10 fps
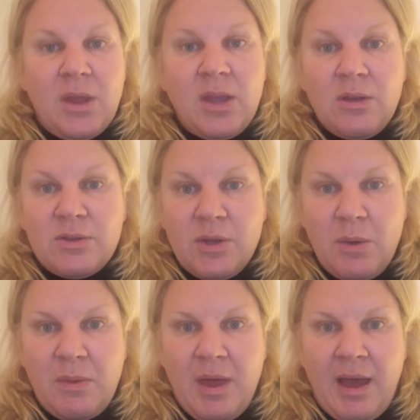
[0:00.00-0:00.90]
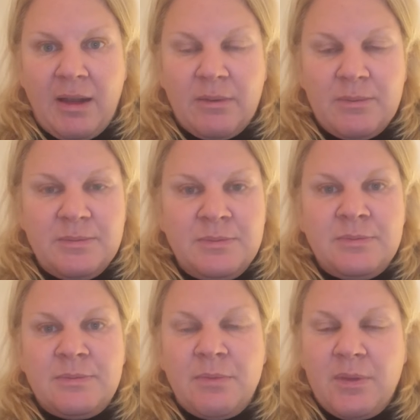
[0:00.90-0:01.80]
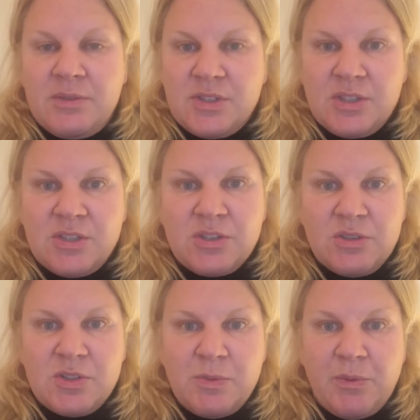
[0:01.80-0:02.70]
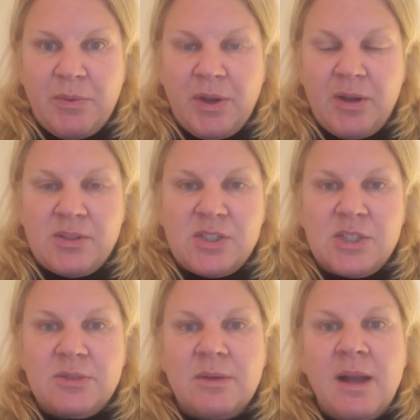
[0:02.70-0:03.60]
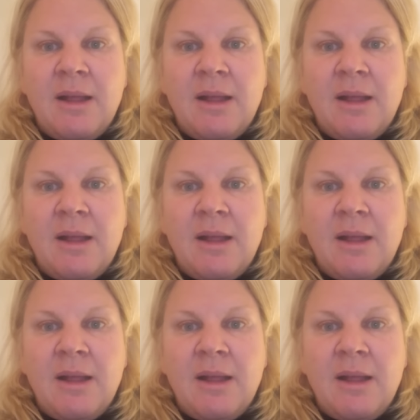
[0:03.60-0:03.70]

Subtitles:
You'll know that there's concerns with regards to